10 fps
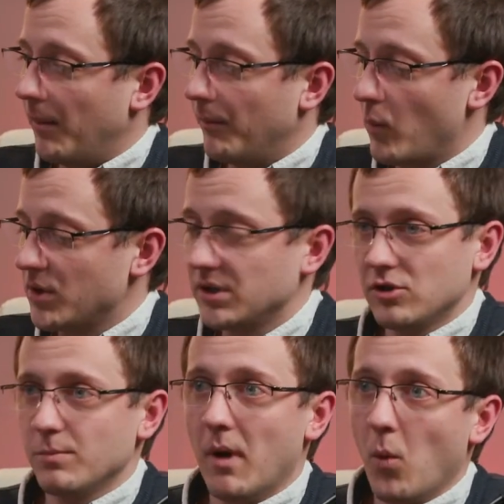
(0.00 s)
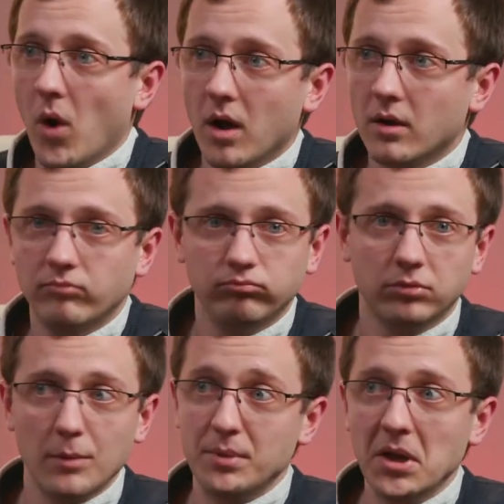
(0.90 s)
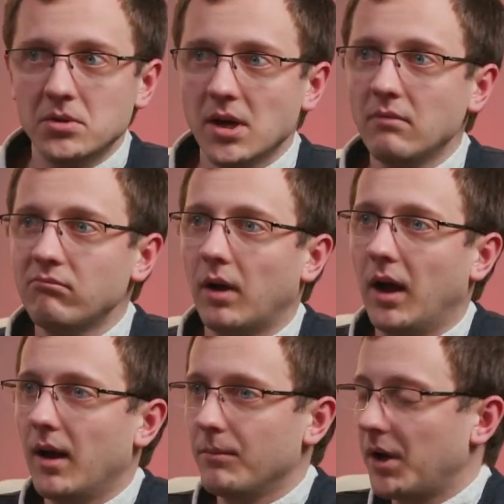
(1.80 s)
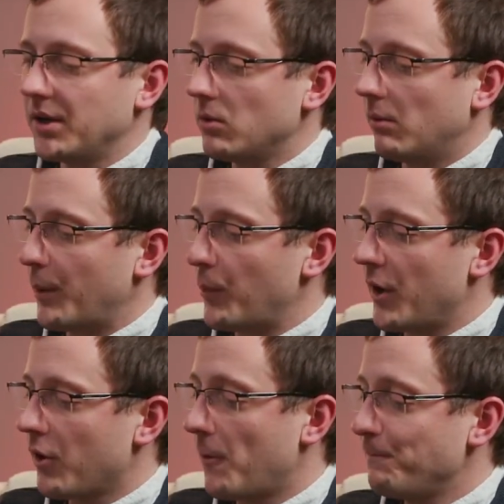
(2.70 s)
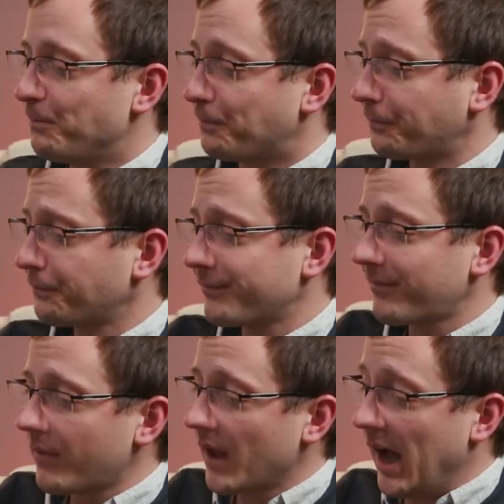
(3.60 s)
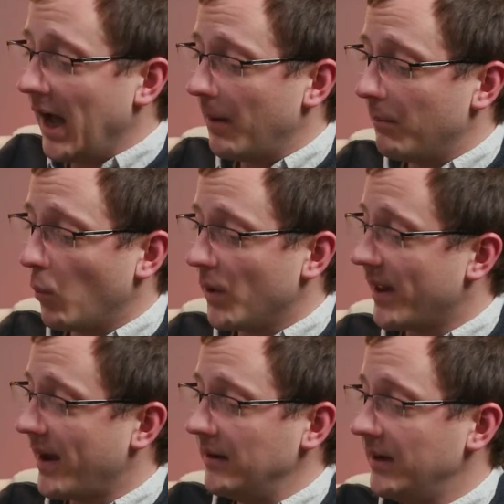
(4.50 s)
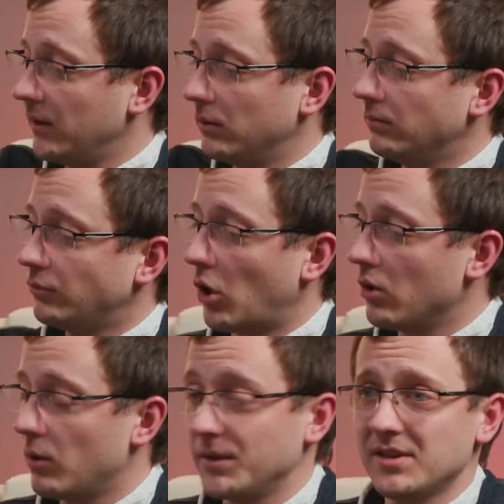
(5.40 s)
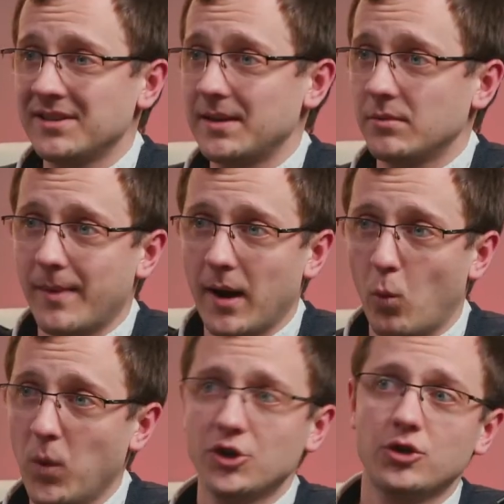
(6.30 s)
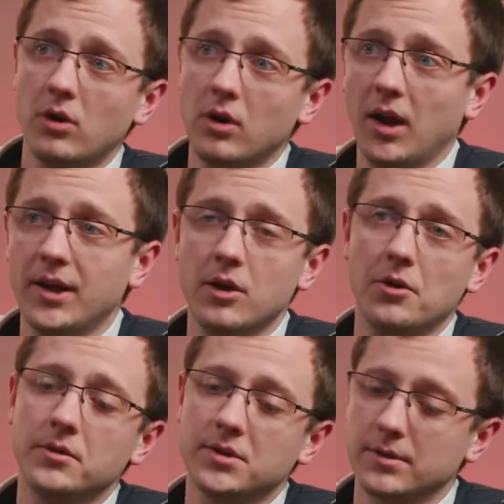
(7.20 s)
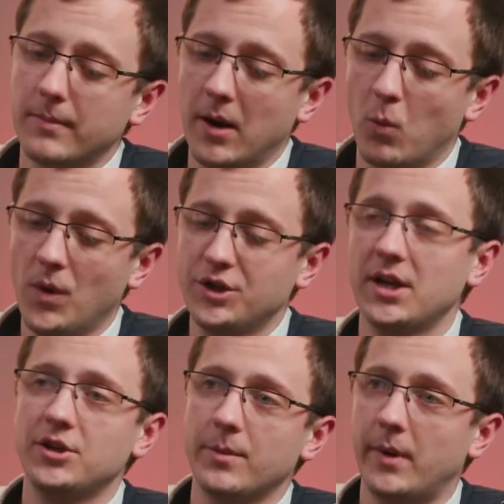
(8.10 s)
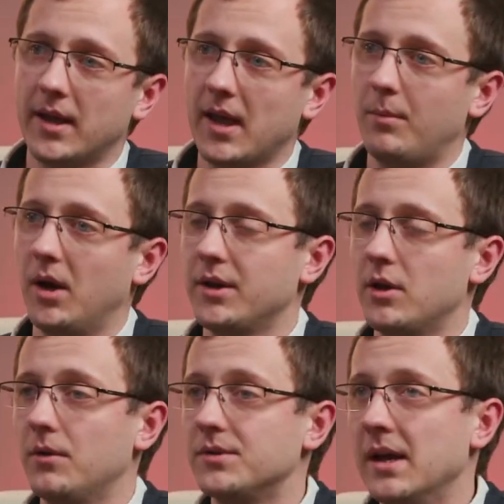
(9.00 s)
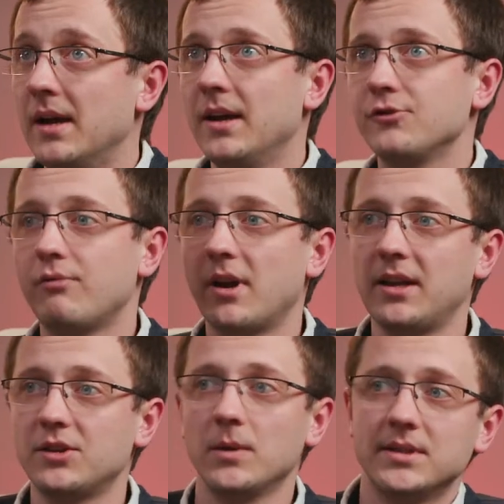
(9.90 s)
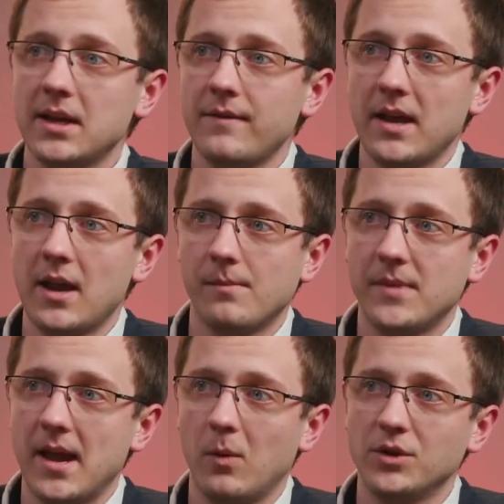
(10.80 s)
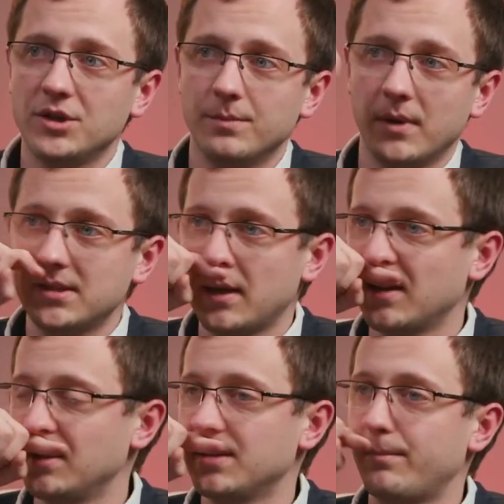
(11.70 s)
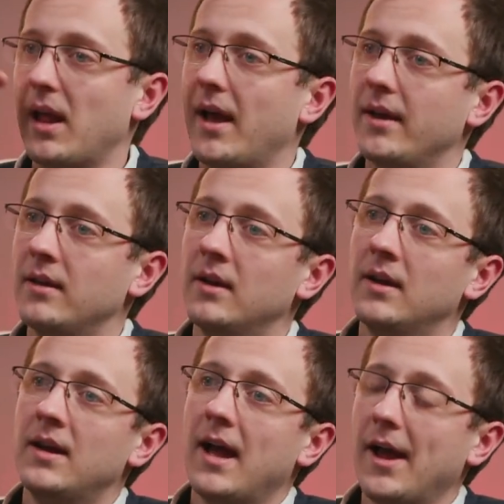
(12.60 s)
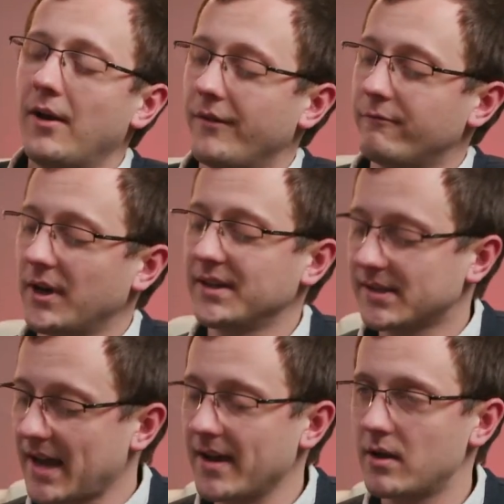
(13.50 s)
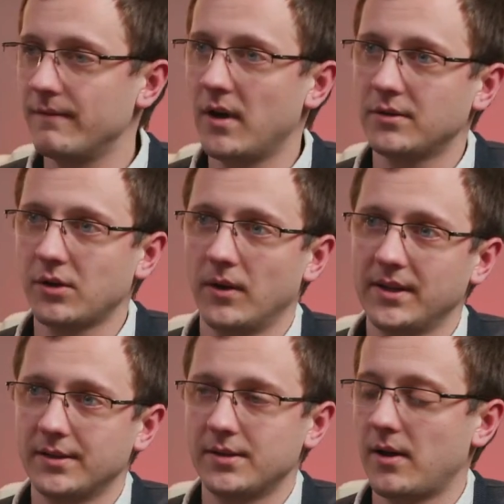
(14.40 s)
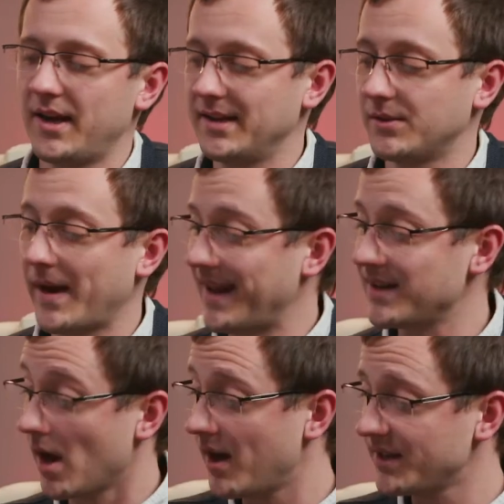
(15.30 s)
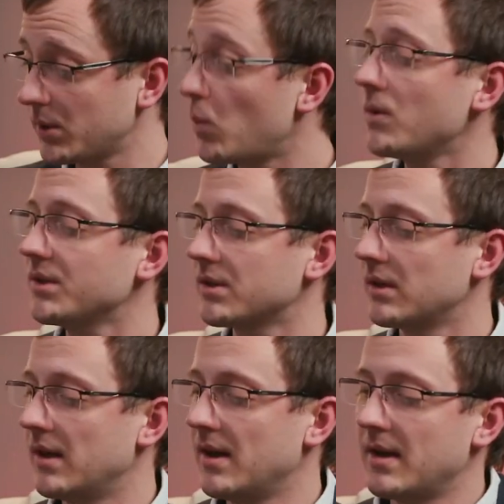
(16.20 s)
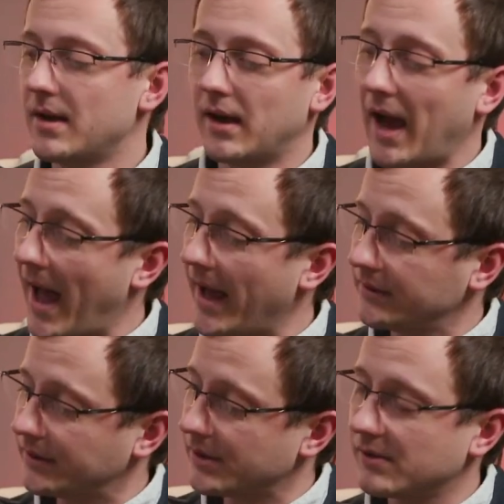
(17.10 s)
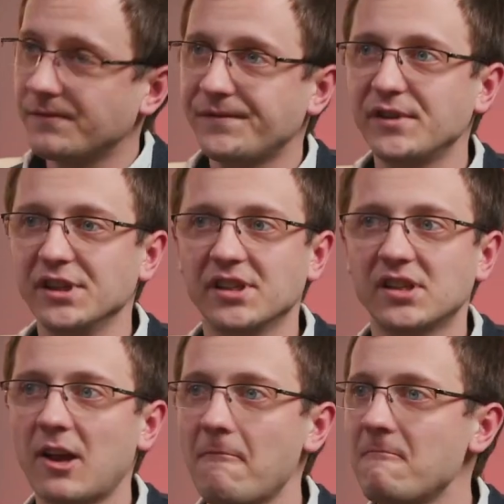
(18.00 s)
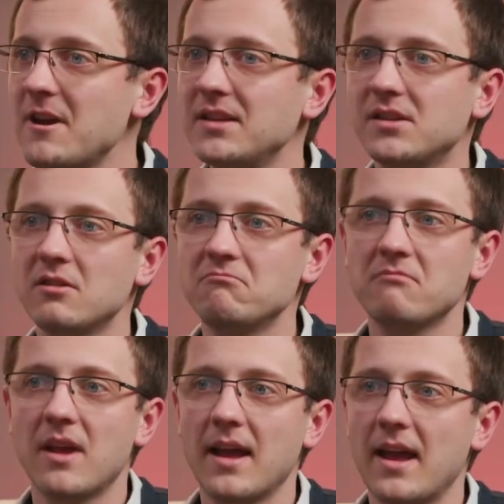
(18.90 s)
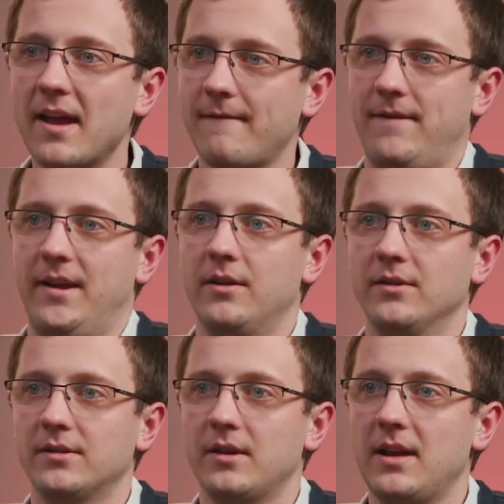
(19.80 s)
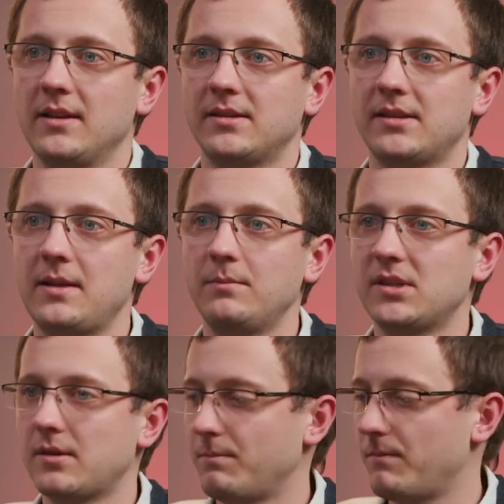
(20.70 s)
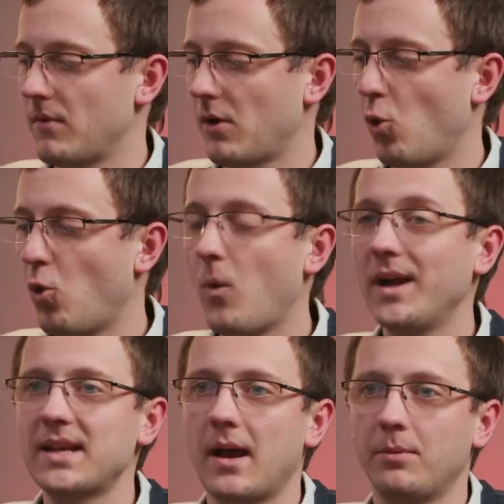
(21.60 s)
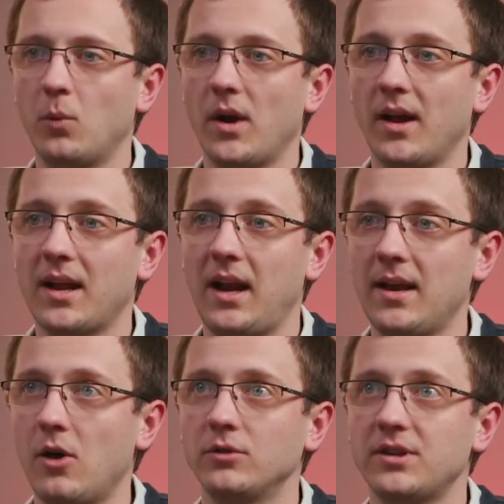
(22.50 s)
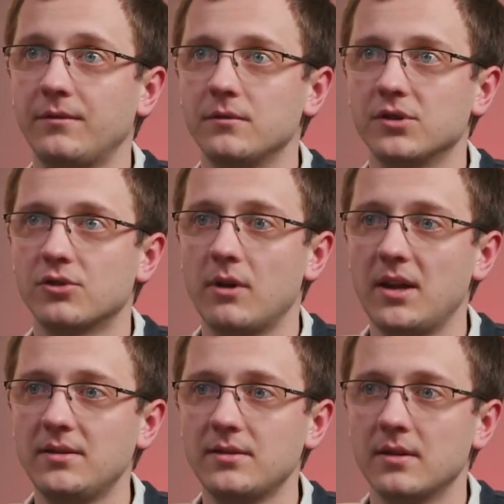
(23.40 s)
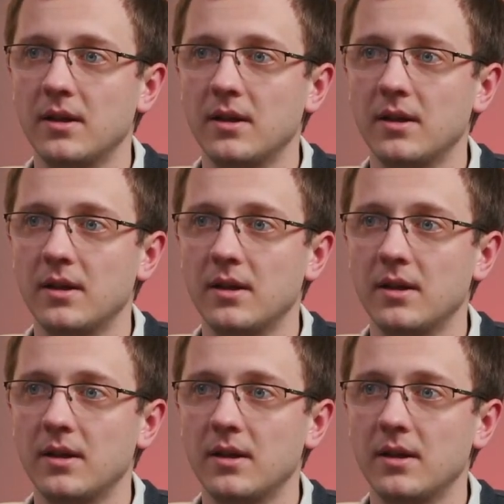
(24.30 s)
which is just my work computer that I do all my work on, with a little dongle. It doesn't seem to matter which dongle I use, doesn't matter which HDMI cable I use. It's running into a TV up there, which is my second display, and I'm running scan converter on it to turn it into an NDI source, and for some reason it flickers. It seems to always happen when I click on different screens,